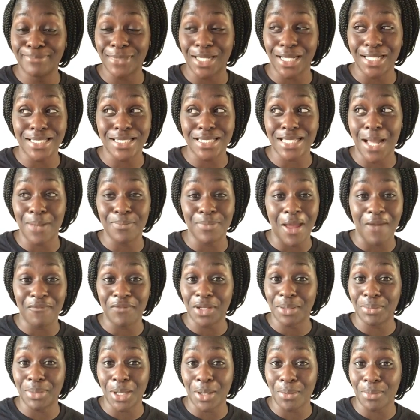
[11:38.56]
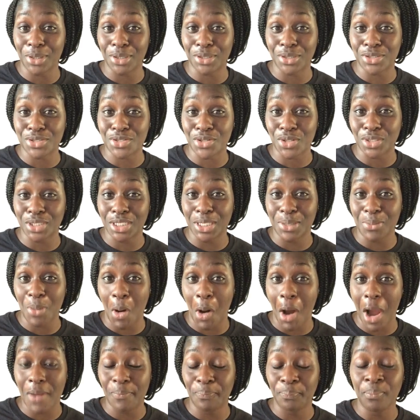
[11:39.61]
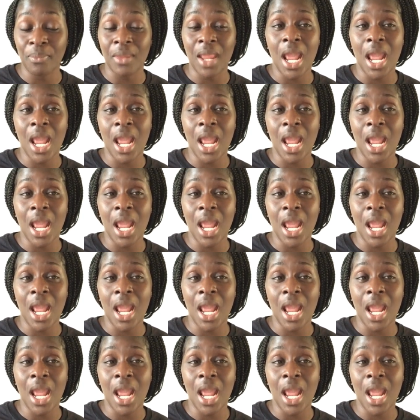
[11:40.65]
because I'm not going to be on birth control anymore.